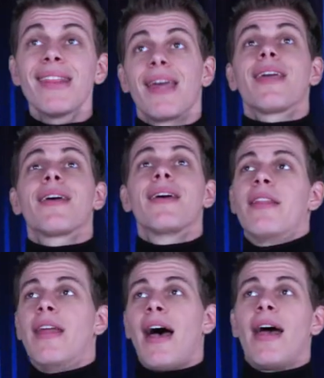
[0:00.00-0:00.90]
think
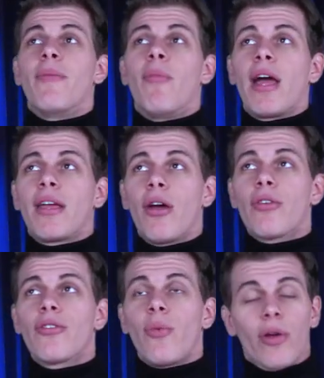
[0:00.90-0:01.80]
that my
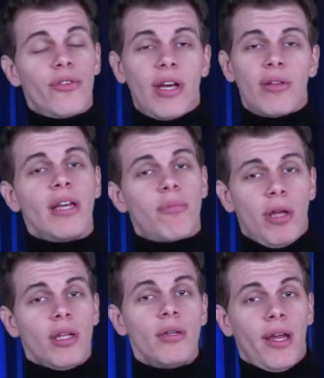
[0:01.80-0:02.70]
character will sound like
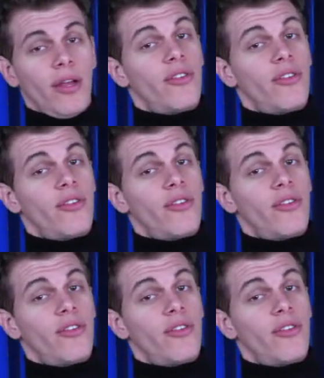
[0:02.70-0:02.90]
me in a